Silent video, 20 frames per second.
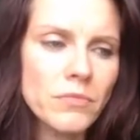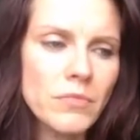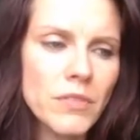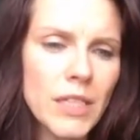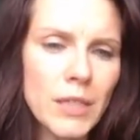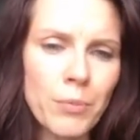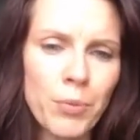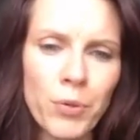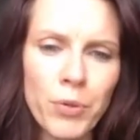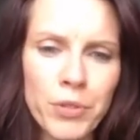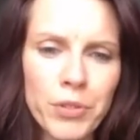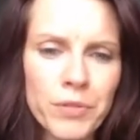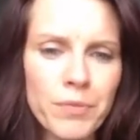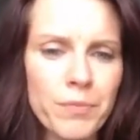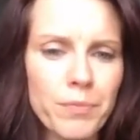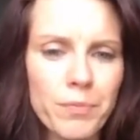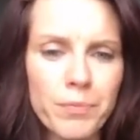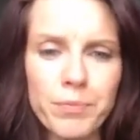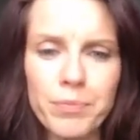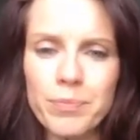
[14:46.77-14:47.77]

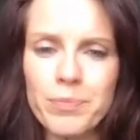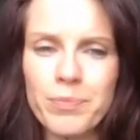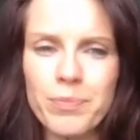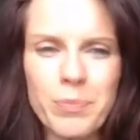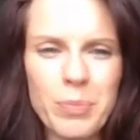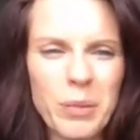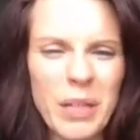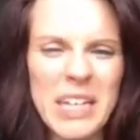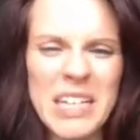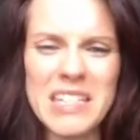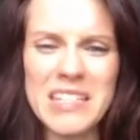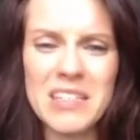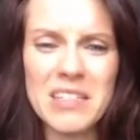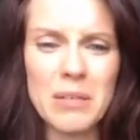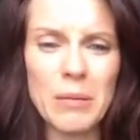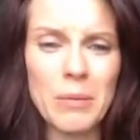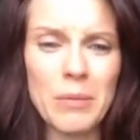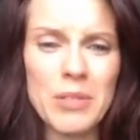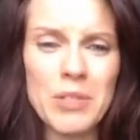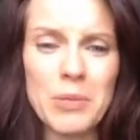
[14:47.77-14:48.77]
important place
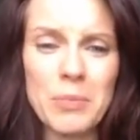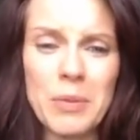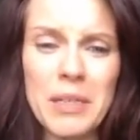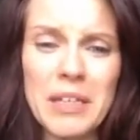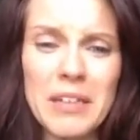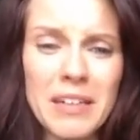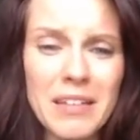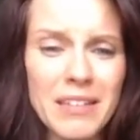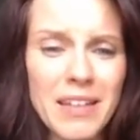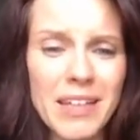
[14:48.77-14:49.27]
to, to be in.